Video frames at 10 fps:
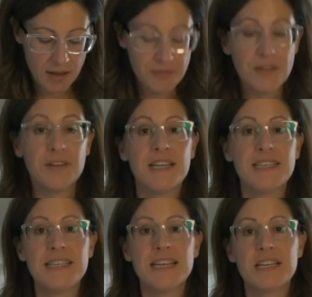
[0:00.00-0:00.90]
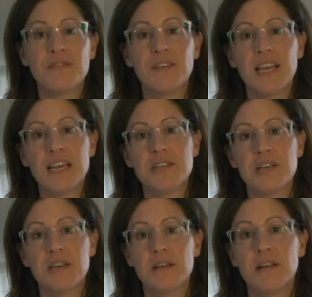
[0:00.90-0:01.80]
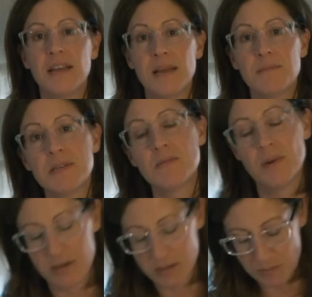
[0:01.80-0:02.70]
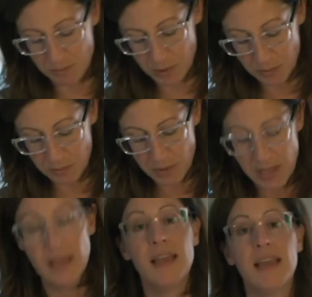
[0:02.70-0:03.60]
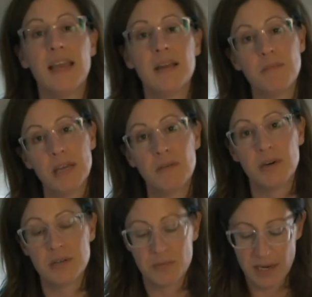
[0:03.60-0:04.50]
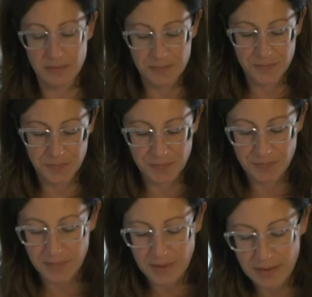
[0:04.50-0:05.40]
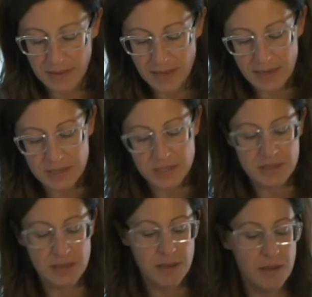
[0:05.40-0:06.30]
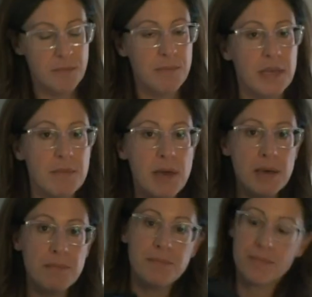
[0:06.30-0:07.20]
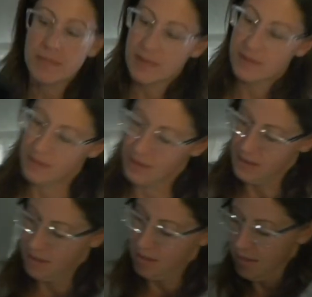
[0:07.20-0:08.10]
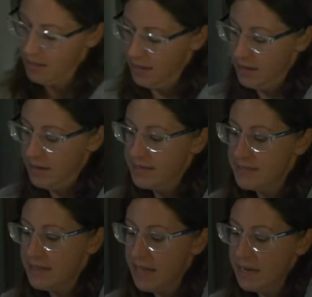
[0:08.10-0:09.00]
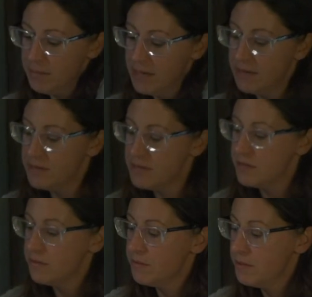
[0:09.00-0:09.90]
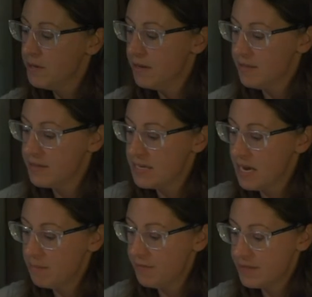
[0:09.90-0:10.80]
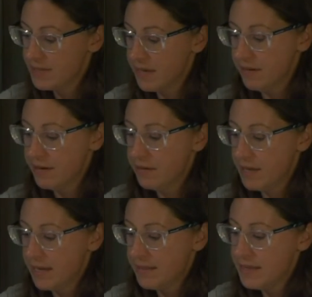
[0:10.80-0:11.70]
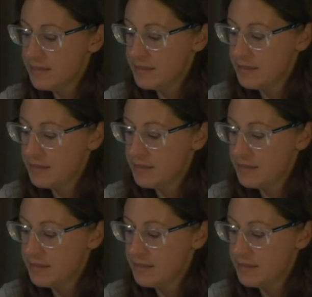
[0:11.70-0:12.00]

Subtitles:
For easy identification, Hampton wears blue and Mike wears red. Then I just pick him up and I slide him into the top of his carrier like this.